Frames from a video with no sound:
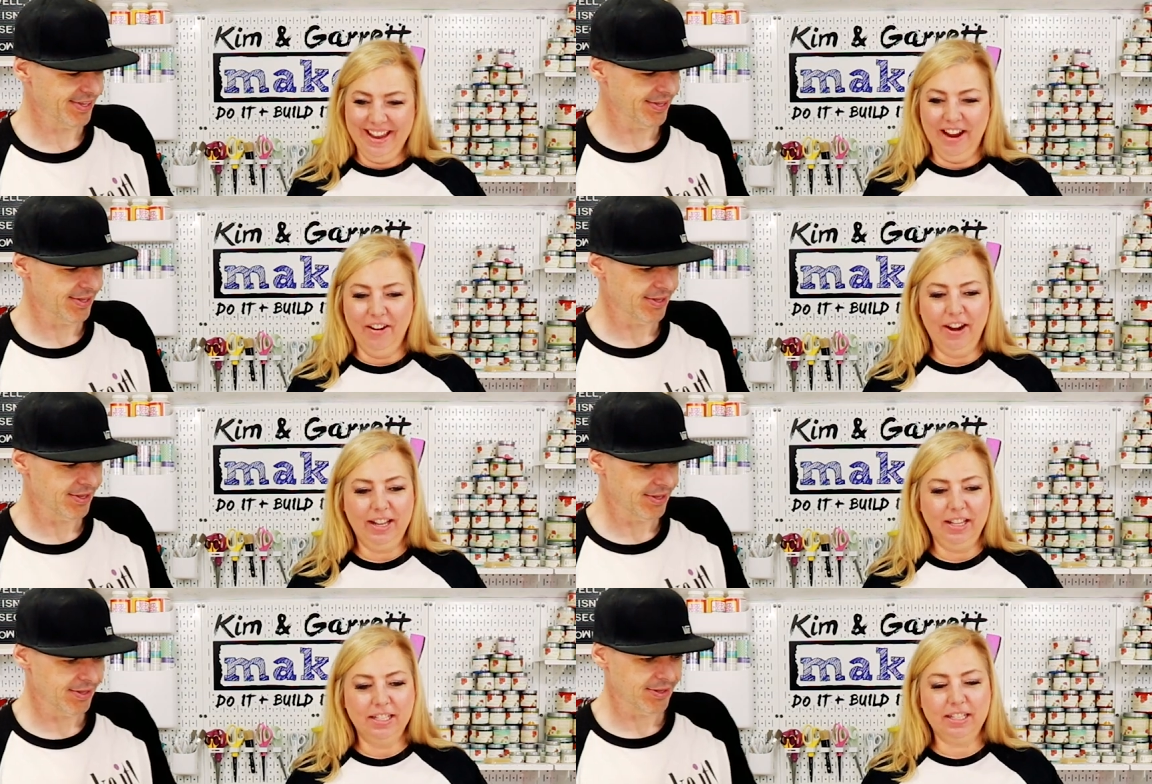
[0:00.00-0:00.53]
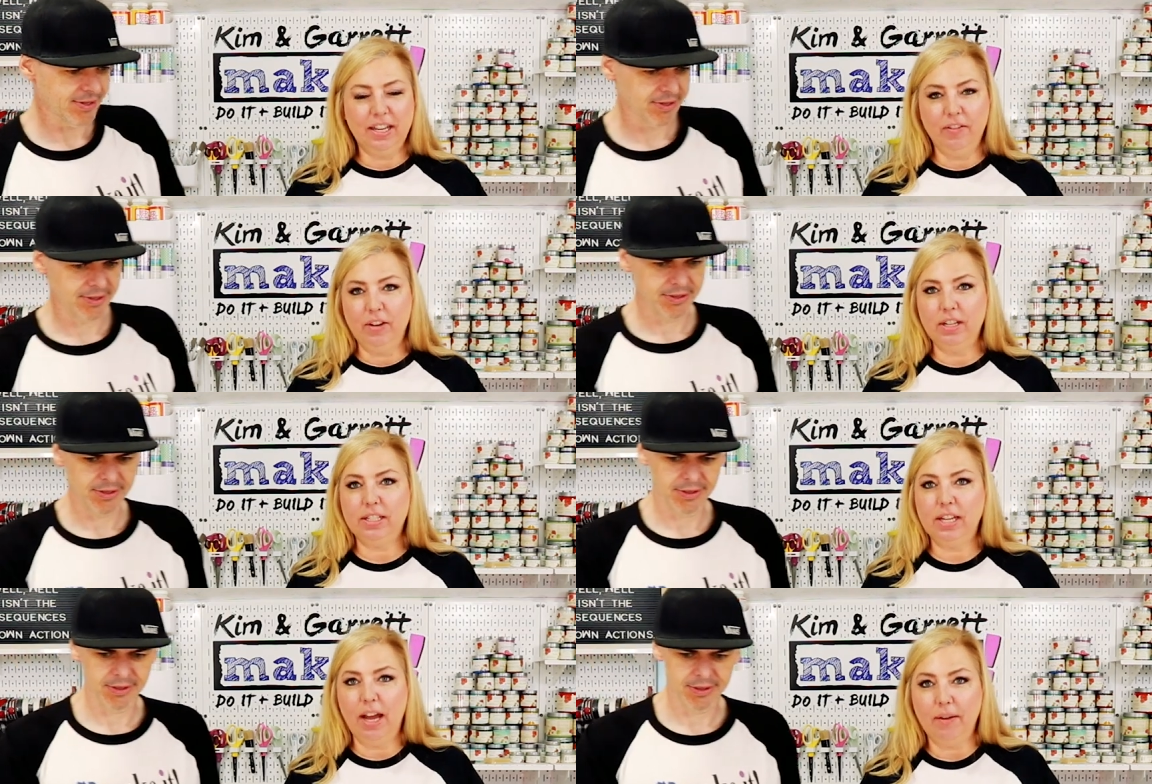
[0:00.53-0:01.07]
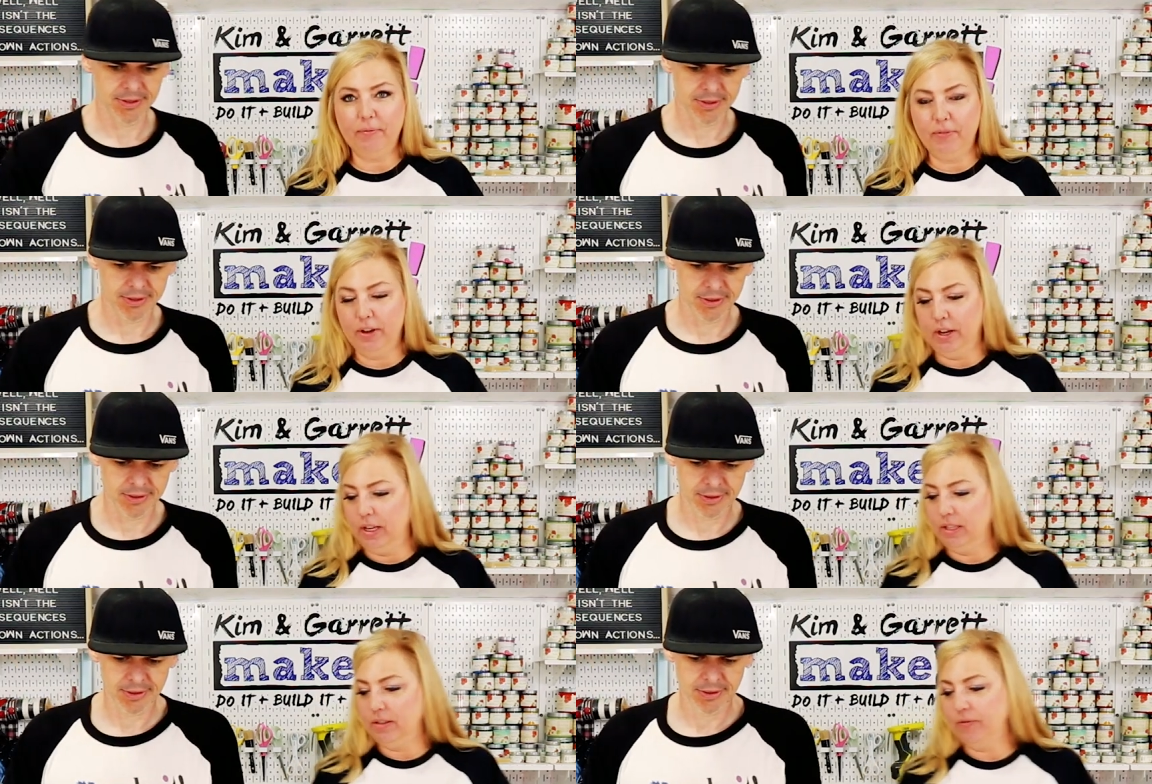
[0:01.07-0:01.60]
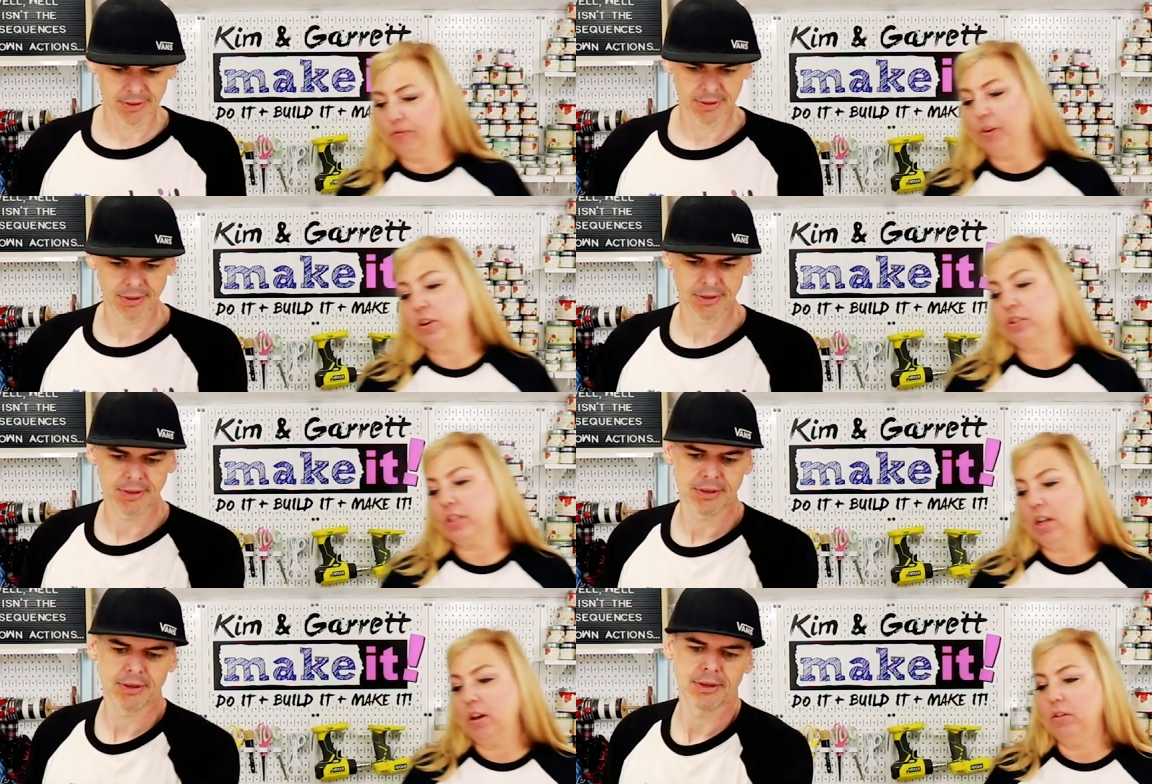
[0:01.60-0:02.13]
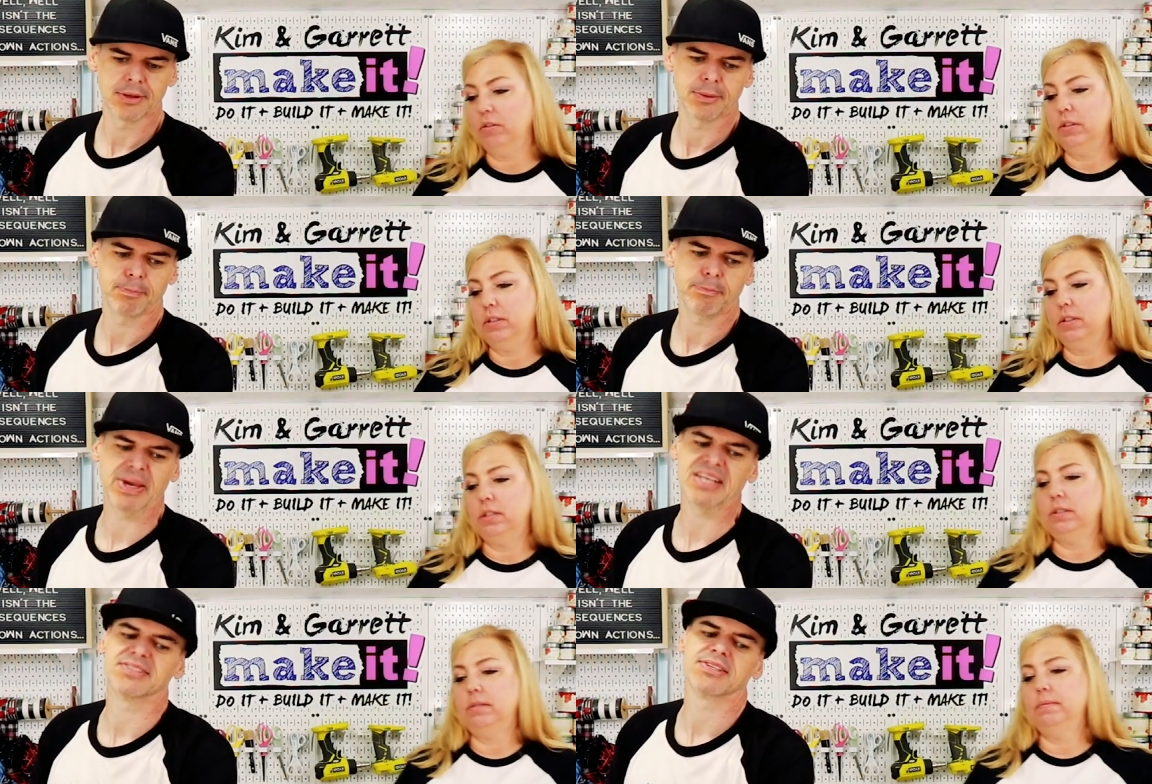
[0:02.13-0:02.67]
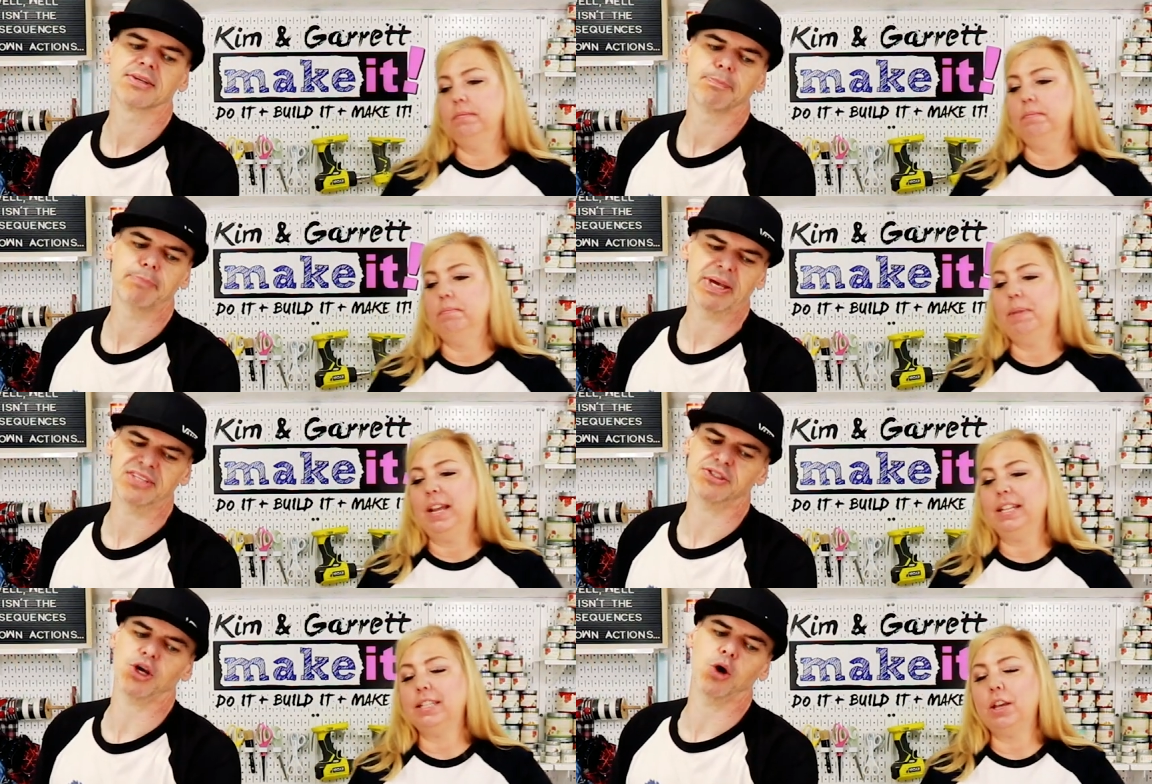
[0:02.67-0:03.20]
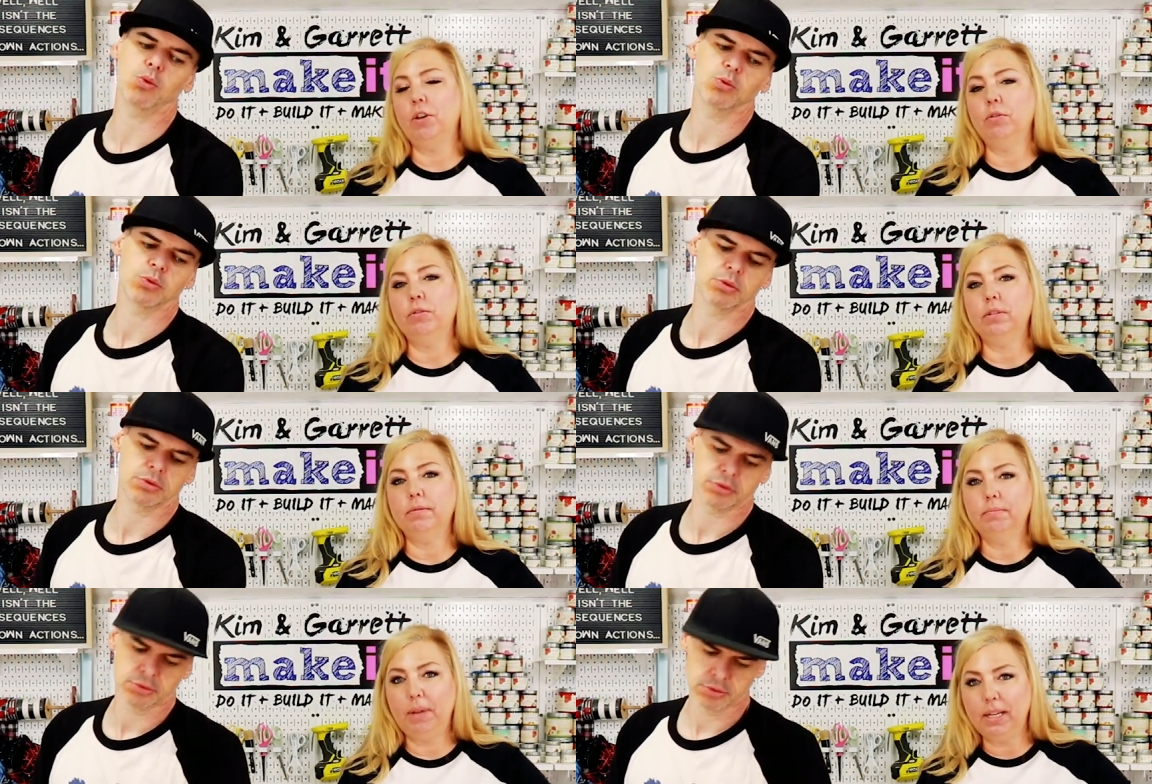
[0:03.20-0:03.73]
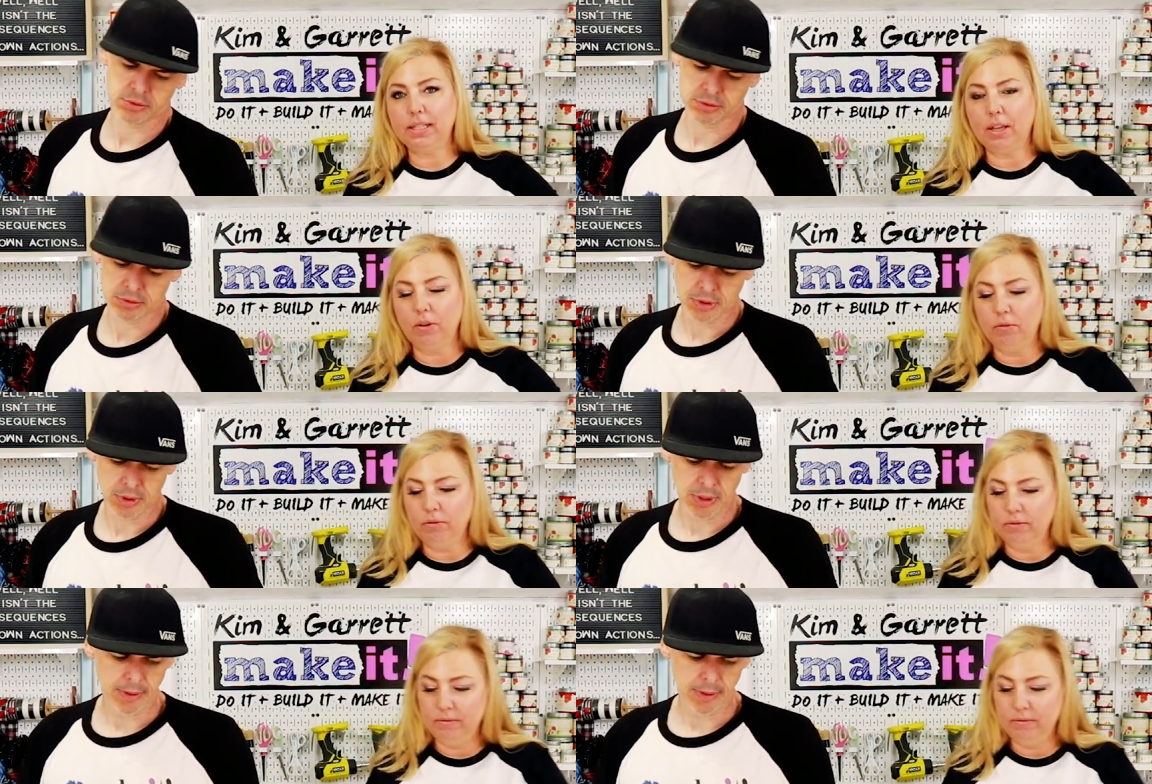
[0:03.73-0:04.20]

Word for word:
Speaker 1: All right, let's give it its top, its first coat. Base. Base coat. Base coat.